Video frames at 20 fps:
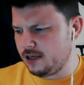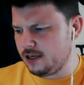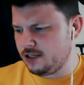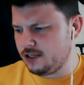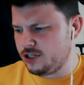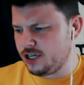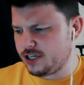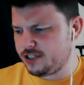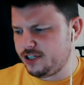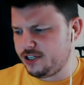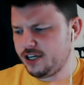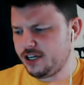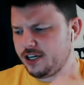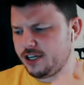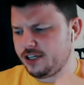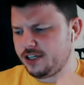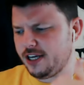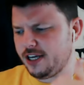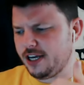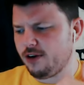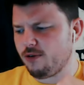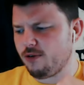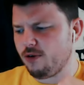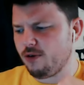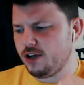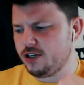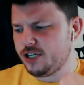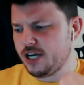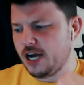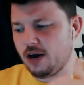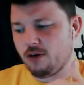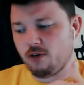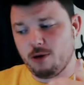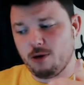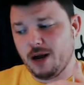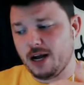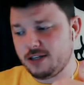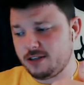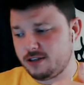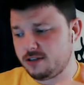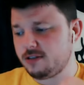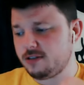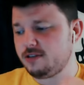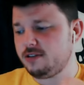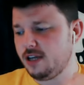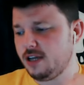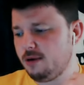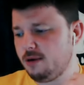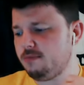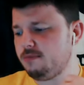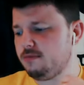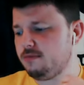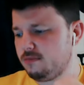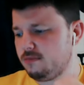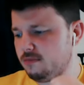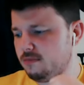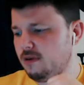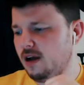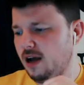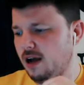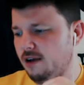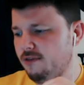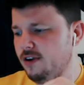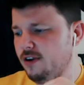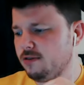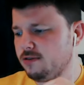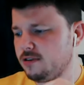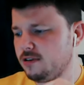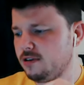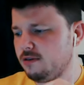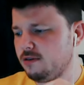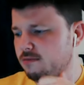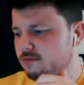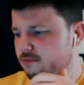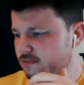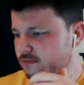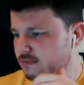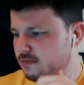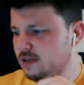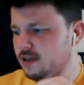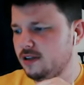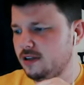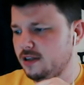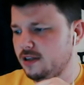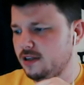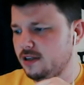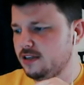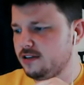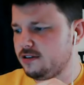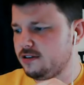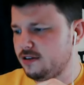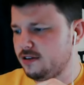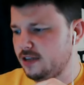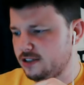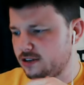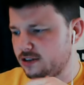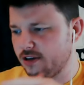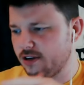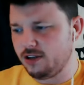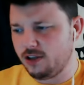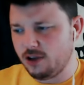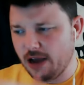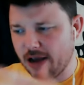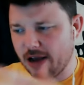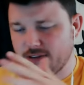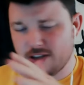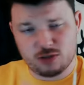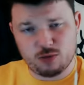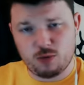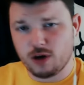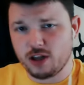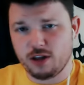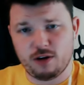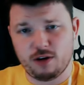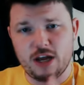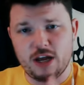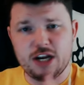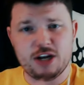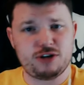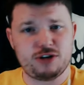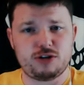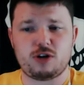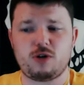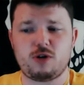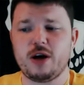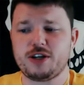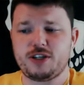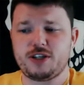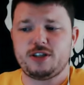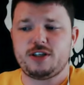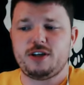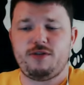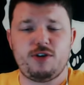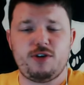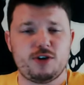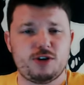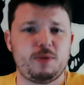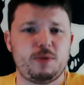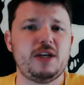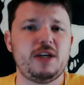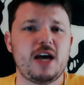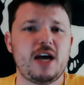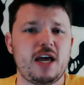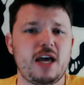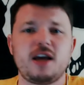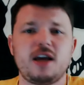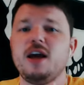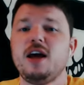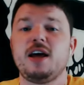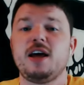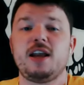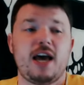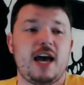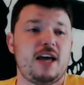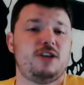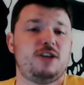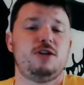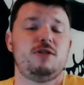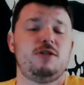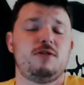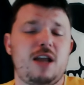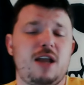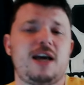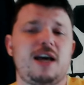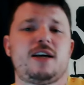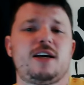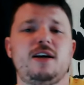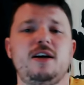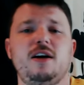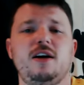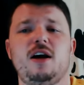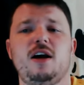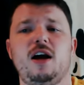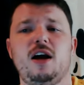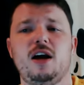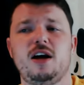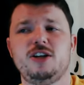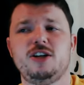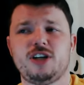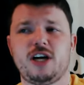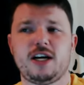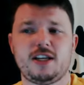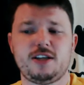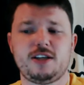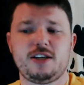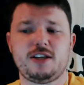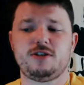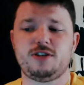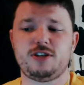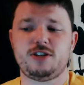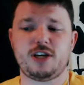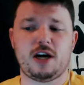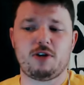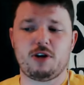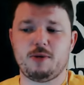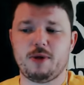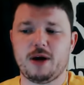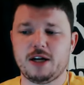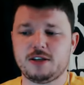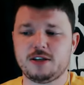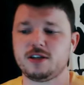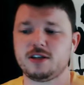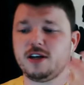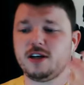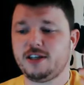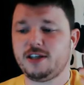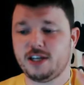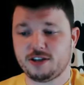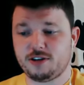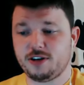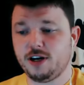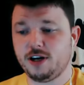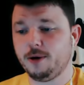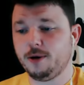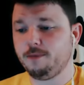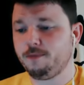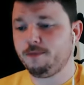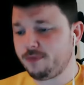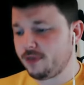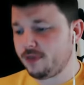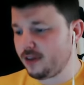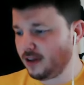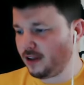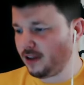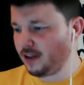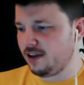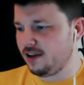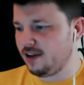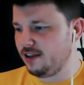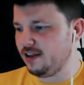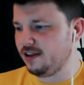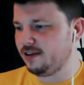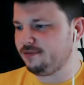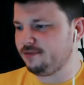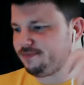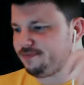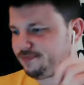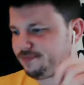Chicks dig giant robots. Yep. I've known some. That's one of the initial questions if you're speed dating. Like, hey, do you like giant lizards and giant robots? Yes or no?